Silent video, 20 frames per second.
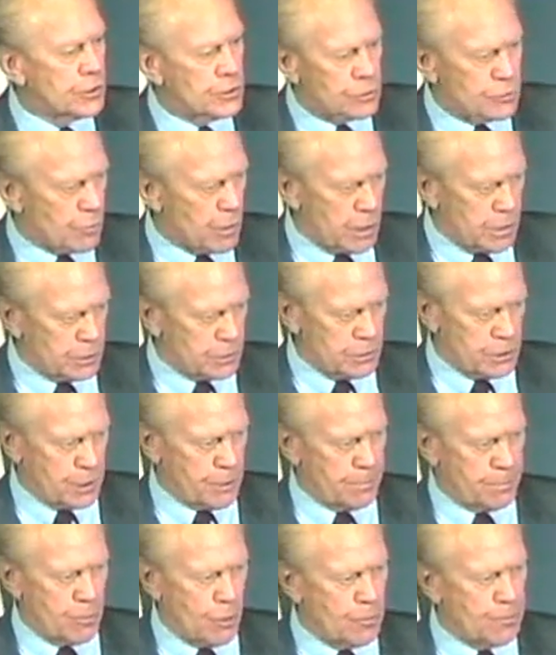as well as the
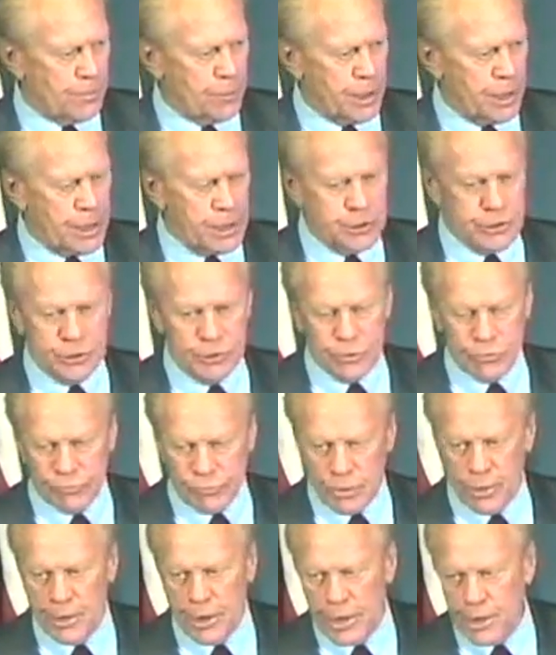appropriations
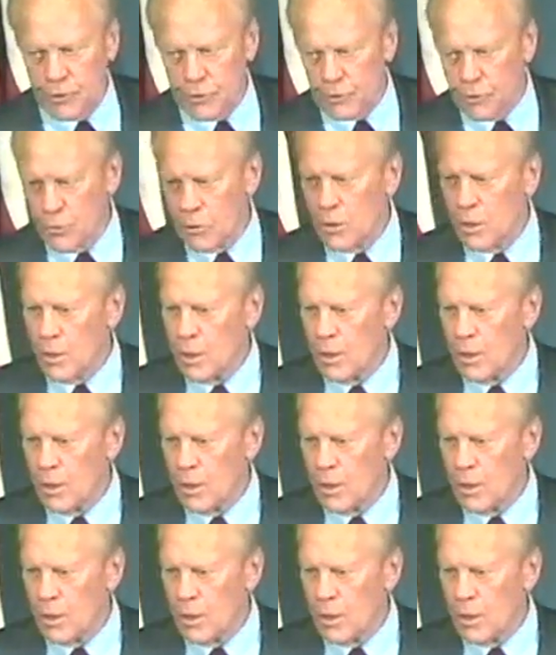for NATO